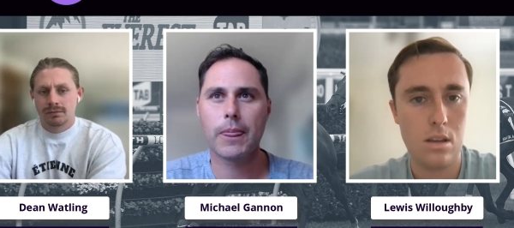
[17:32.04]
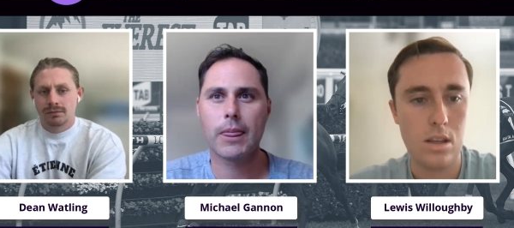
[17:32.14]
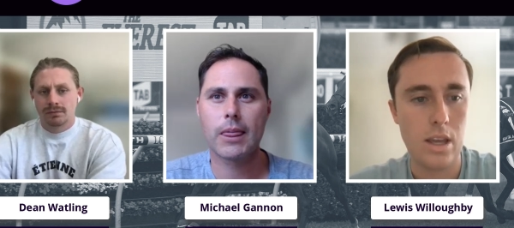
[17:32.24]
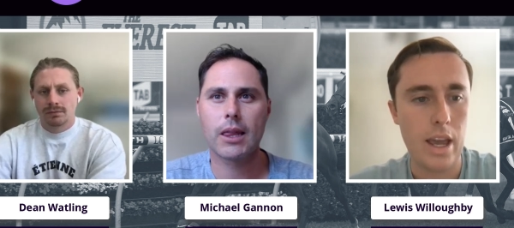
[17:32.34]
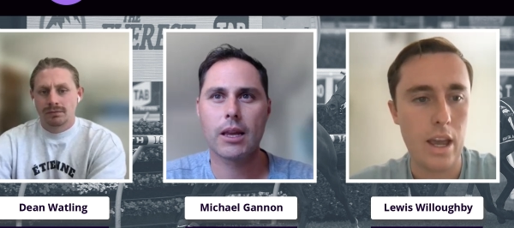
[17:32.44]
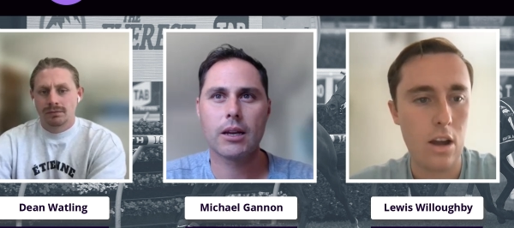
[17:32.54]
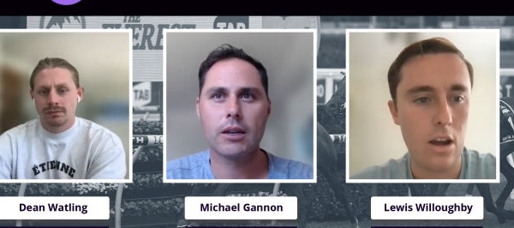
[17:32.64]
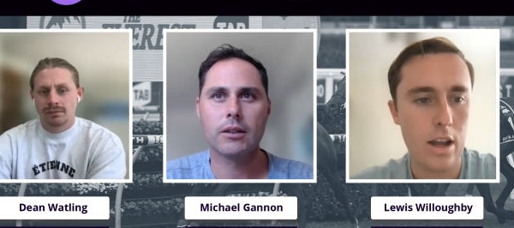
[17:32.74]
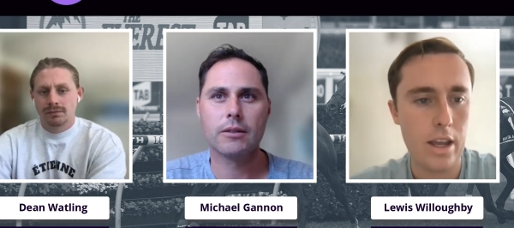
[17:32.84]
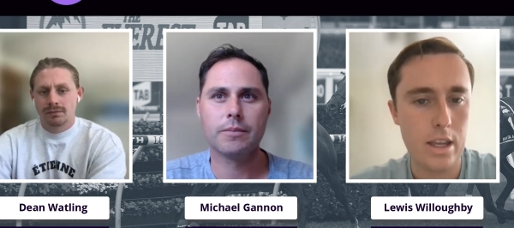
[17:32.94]
Speaker 1: Yeah,
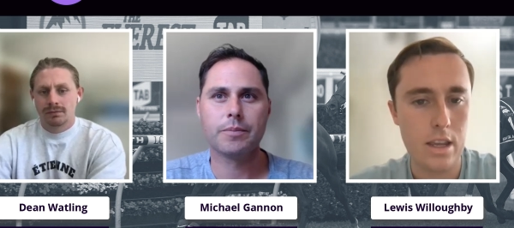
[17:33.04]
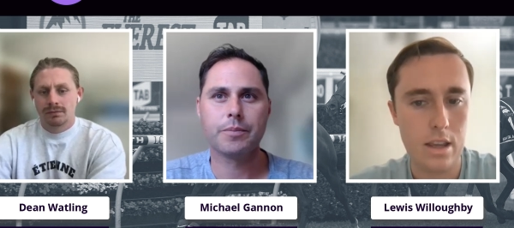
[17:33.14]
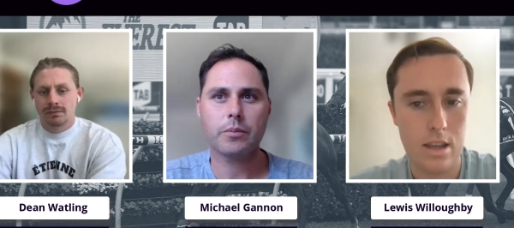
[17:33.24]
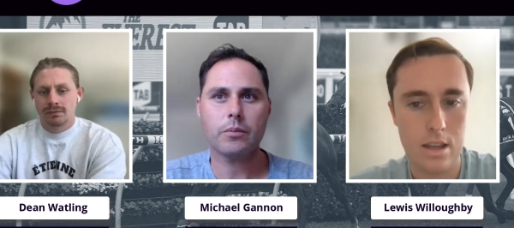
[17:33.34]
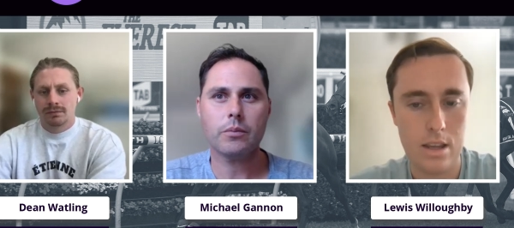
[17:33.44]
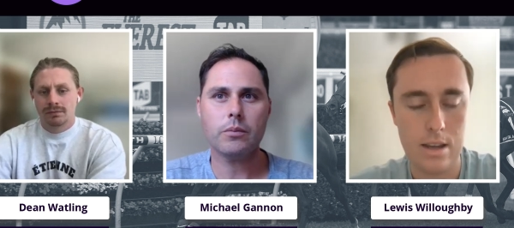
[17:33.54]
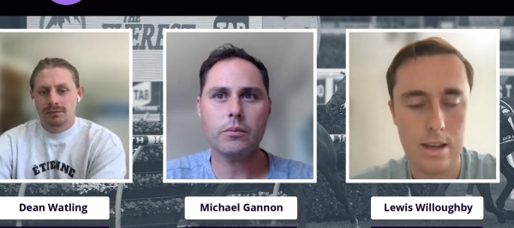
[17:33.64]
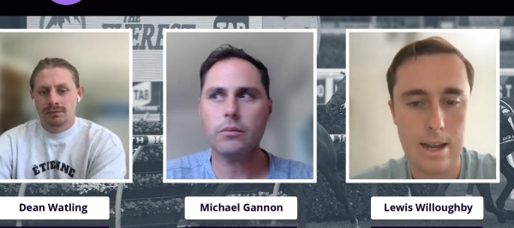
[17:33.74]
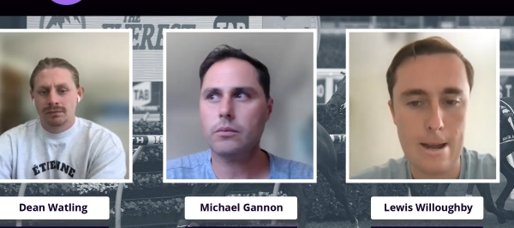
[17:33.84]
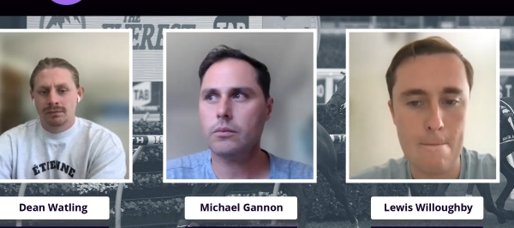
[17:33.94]
I,
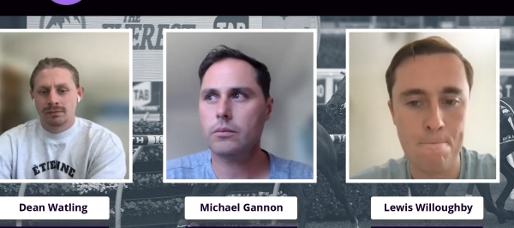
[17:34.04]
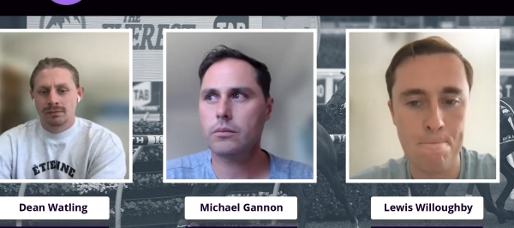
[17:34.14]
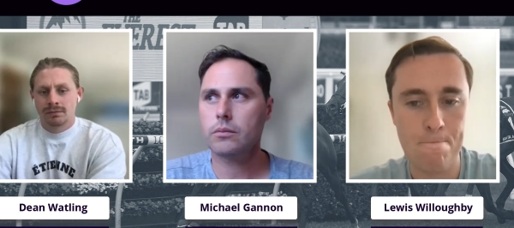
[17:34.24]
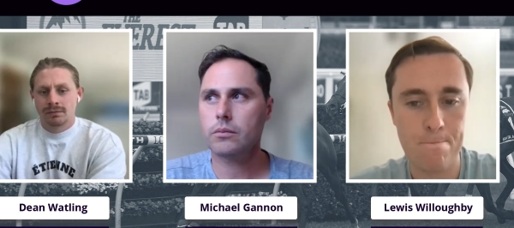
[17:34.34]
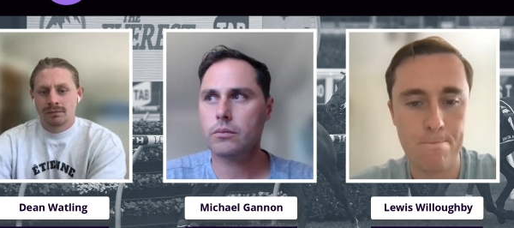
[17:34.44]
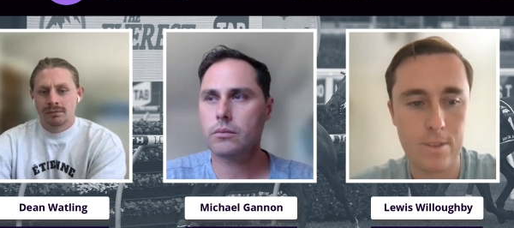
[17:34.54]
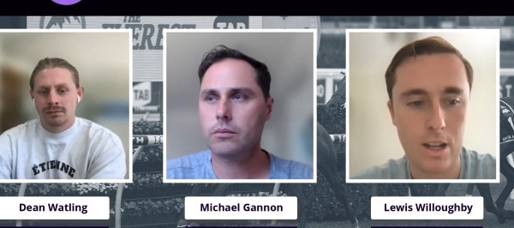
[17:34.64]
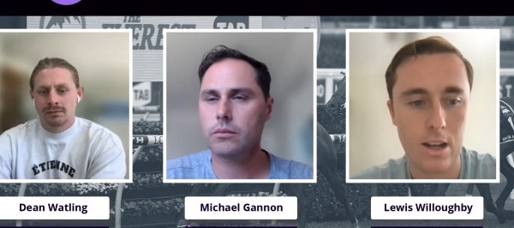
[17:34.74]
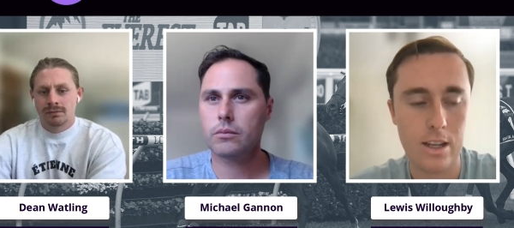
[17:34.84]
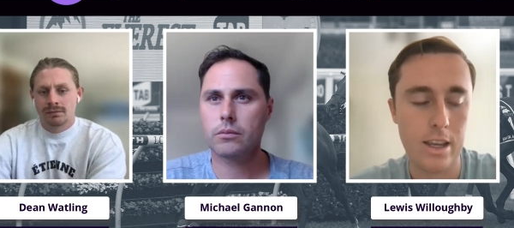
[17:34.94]
um,
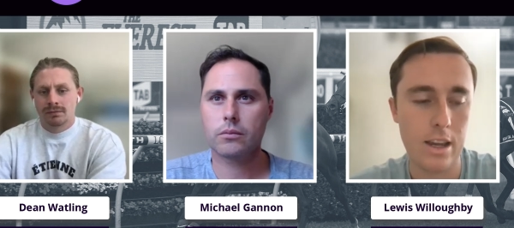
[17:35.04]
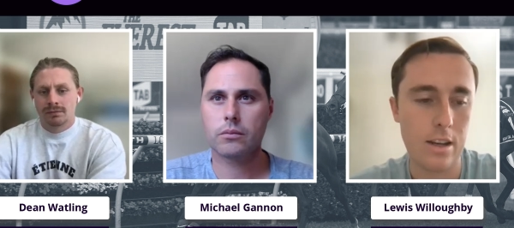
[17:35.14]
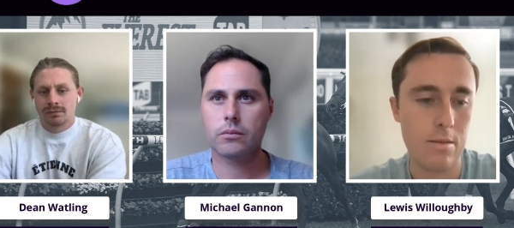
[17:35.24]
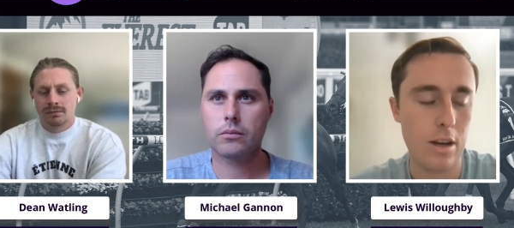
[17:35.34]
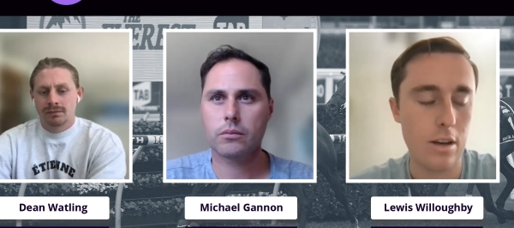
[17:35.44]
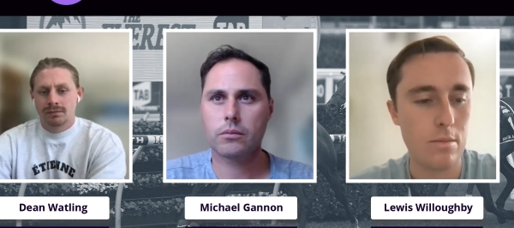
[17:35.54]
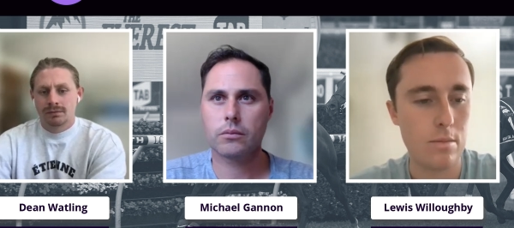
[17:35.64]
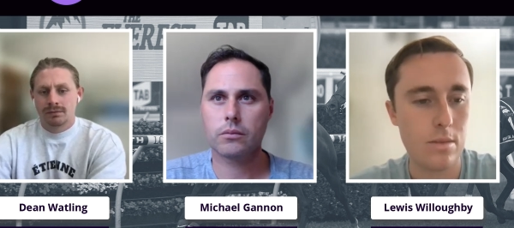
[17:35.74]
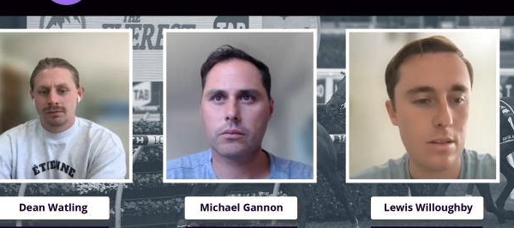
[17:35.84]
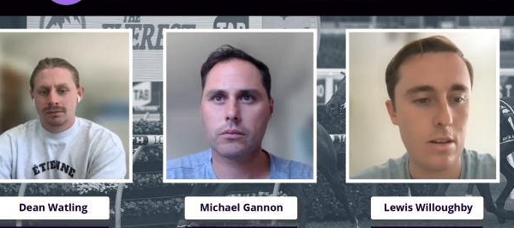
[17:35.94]
oh, yeah,
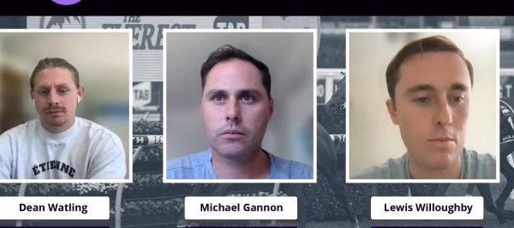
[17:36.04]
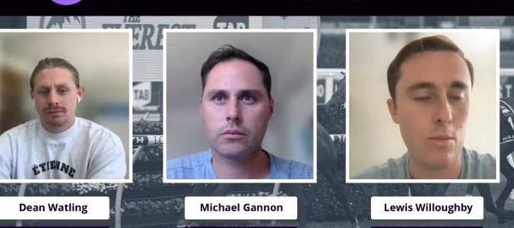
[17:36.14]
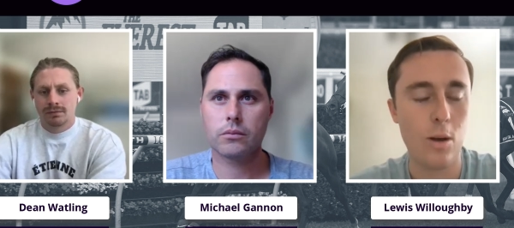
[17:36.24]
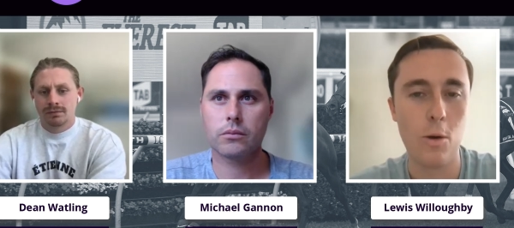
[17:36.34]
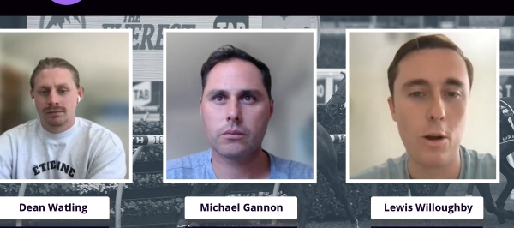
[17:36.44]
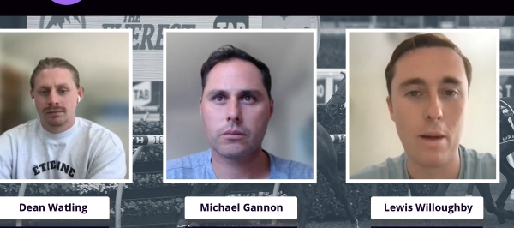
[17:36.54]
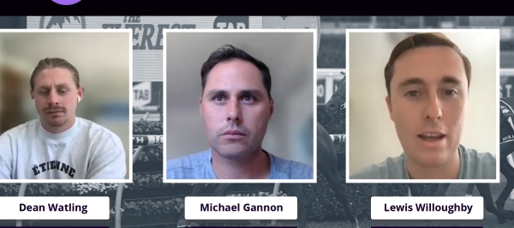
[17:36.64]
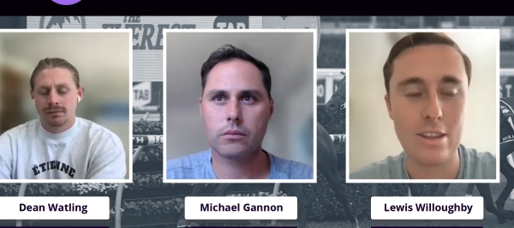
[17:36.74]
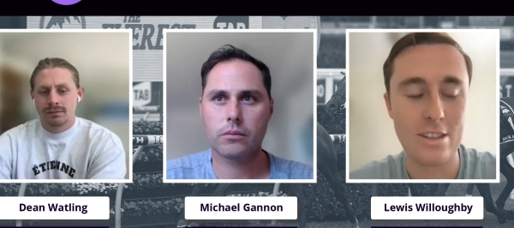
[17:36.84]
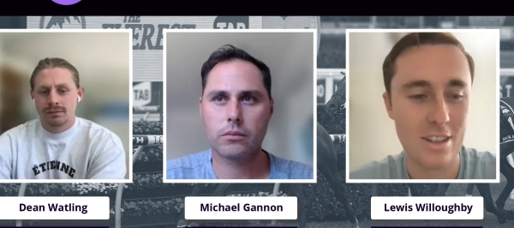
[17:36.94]
I, I want to
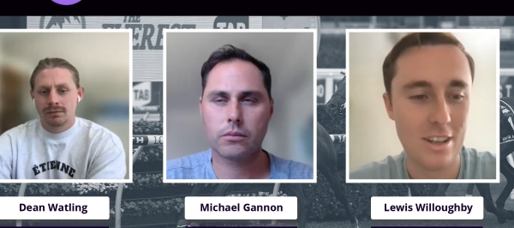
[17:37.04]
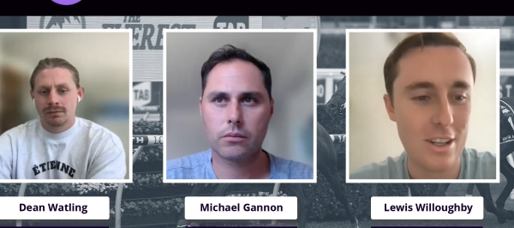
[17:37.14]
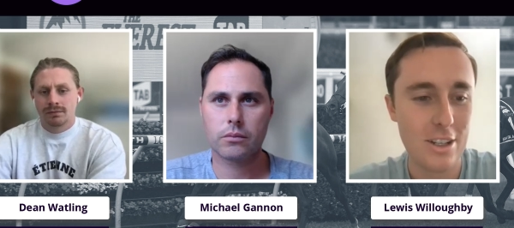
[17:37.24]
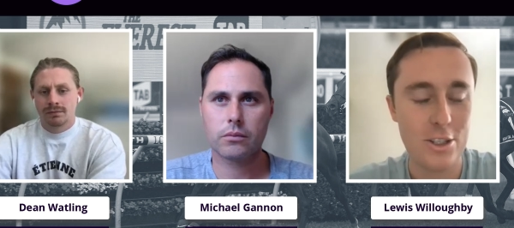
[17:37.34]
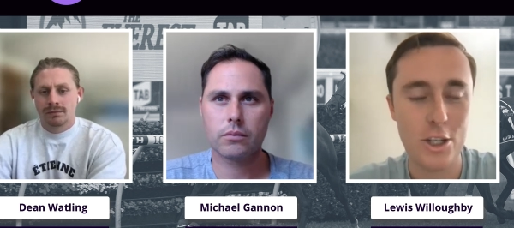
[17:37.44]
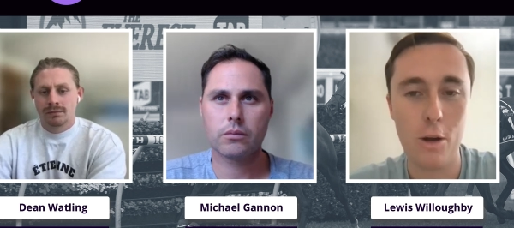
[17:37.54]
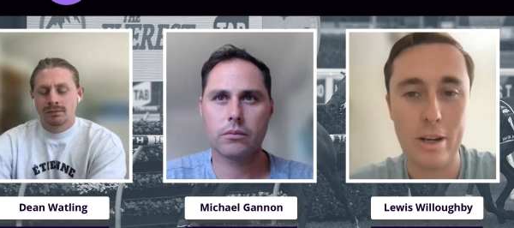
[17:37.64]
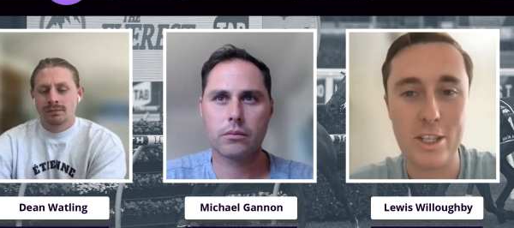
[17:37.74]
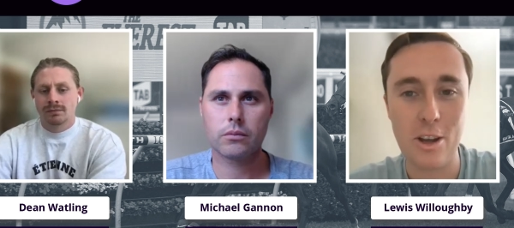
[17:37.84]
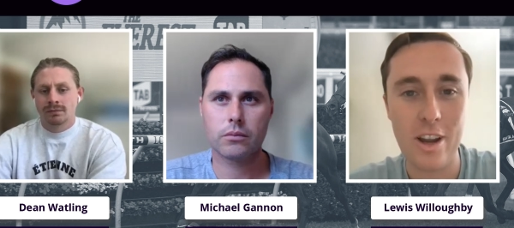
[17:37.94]
make this show
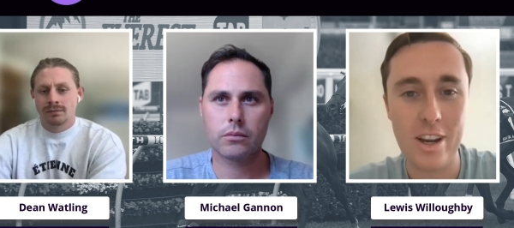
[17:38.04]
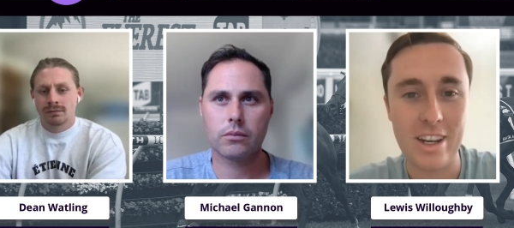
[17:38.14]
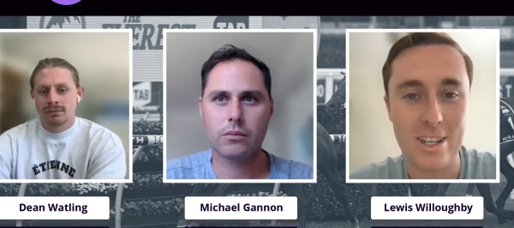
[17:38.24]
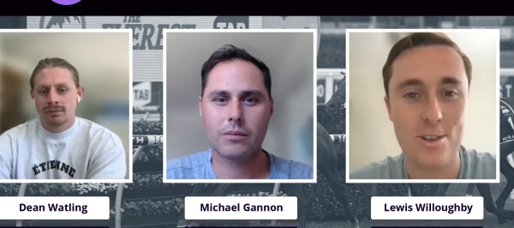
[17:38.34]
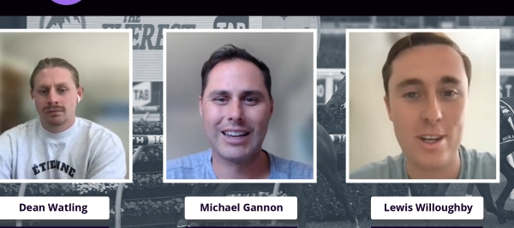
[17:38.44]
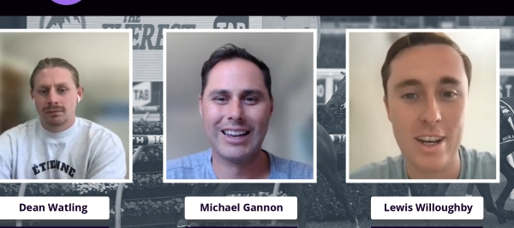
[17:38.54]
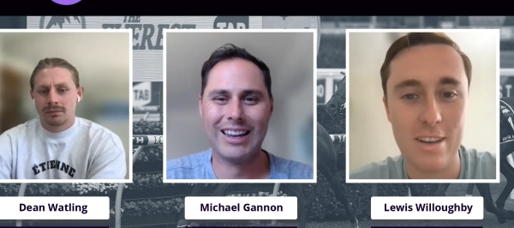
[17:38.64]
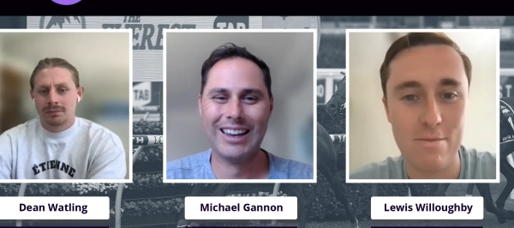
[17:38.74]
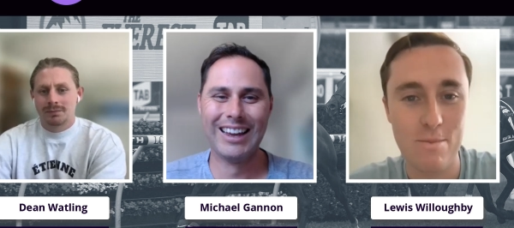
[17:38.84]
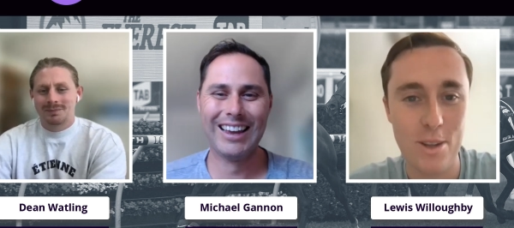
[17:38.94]
exciting and interesting,
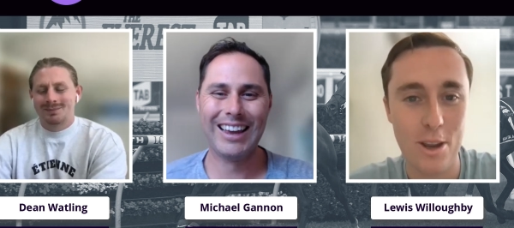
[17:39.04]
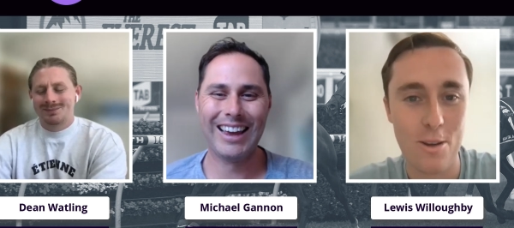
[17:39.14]
and you know,